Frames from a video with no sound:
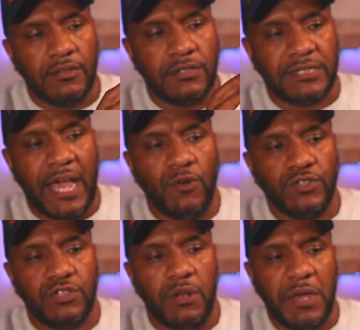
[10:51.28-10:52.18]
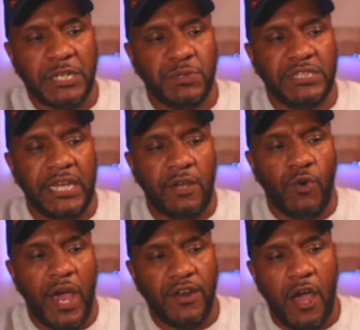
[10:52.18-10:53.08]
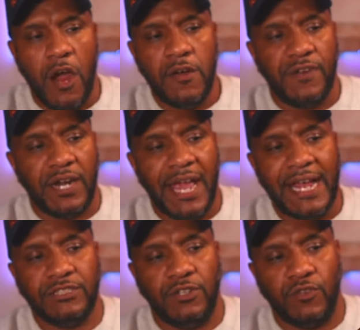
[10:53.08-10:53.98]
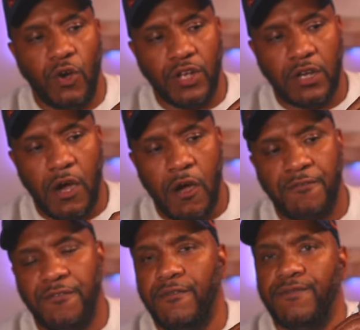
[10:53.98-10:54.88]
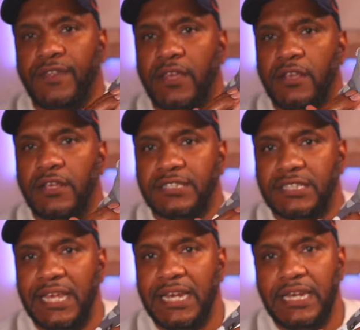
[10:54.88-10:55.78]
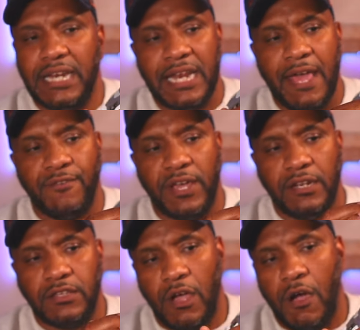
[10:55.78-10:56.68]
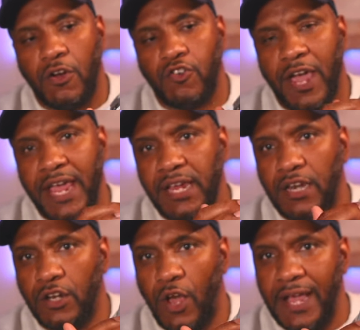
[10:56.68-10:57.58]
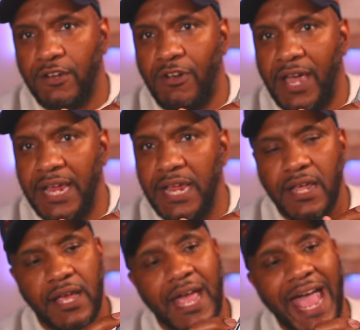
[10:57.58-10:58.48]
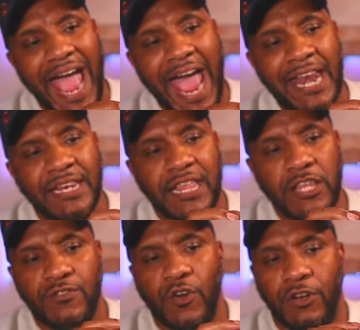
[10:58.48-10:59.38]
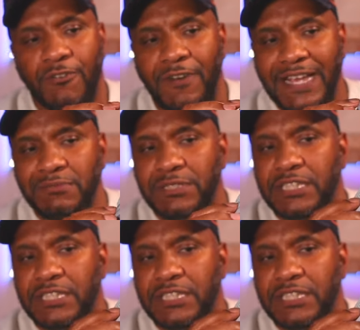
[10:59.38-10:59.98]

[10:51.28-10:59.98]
sat onto the mesh material and overlaid. You've got the calf skin leather in dark grey, light grey, and then you've got the reflective